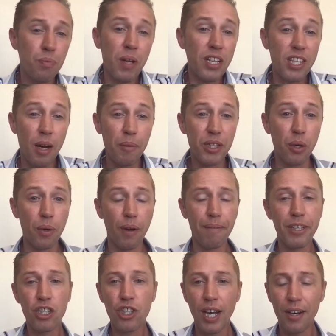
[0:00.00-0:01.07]
that's how we do it on
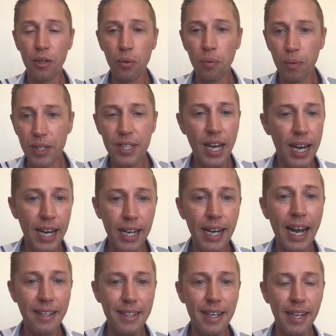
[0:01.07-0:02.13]
this channel. We say it
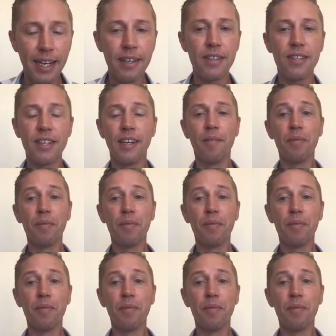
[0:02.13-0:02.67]
as it is.